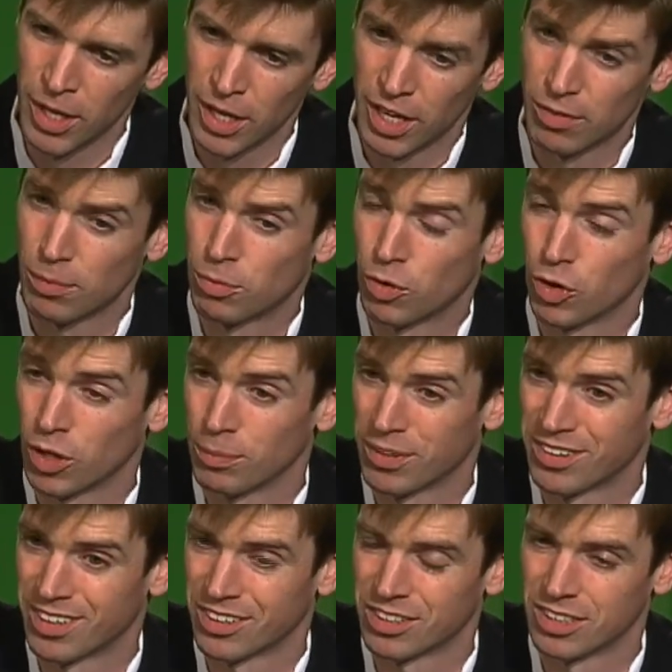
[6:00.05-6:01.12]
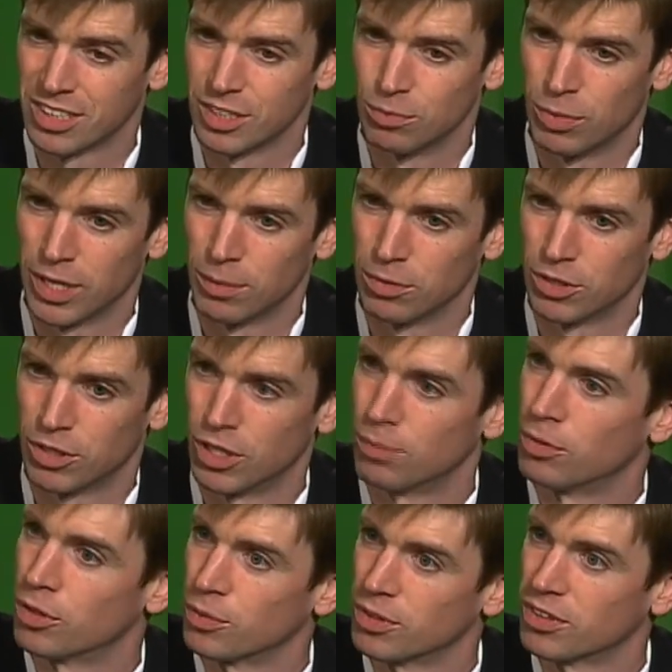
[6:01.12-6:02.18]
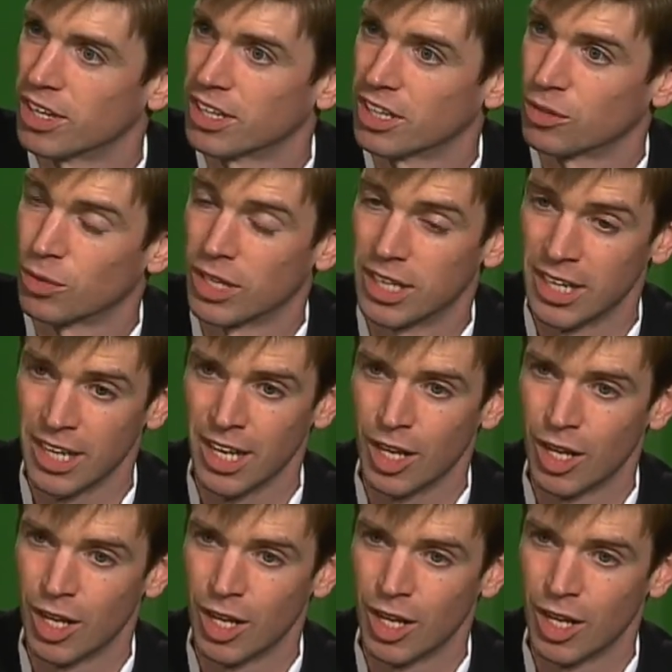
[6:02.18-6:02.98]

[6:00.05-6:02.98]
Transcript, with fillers: to have a program that's actually been able to double the recycling rate,